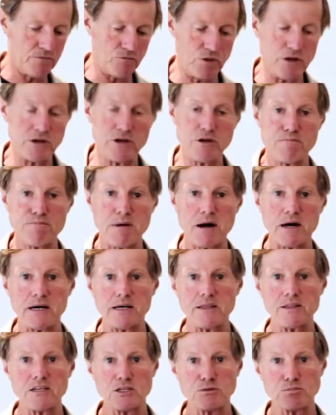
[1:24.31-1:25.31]
When you buy
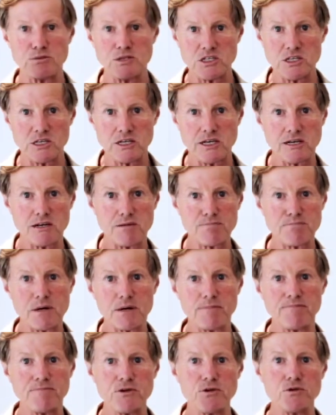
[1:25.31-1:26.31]
this particular pump,